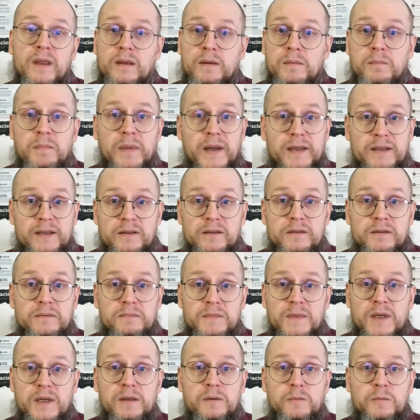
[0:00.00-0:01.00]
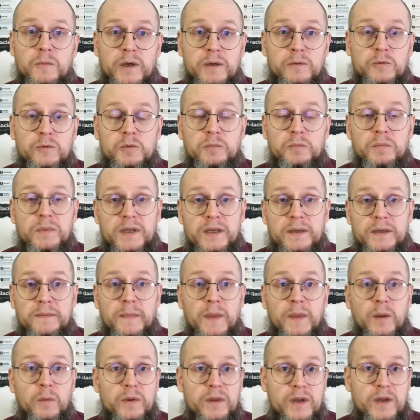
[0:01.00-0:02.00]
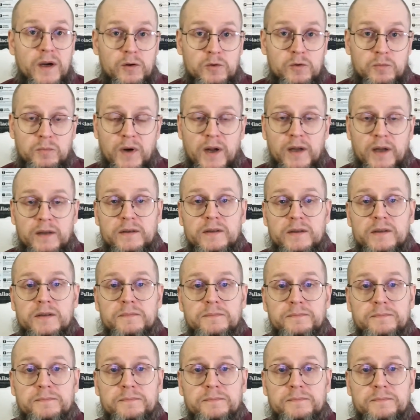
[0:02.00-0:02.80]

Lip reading: better than one would be without practice.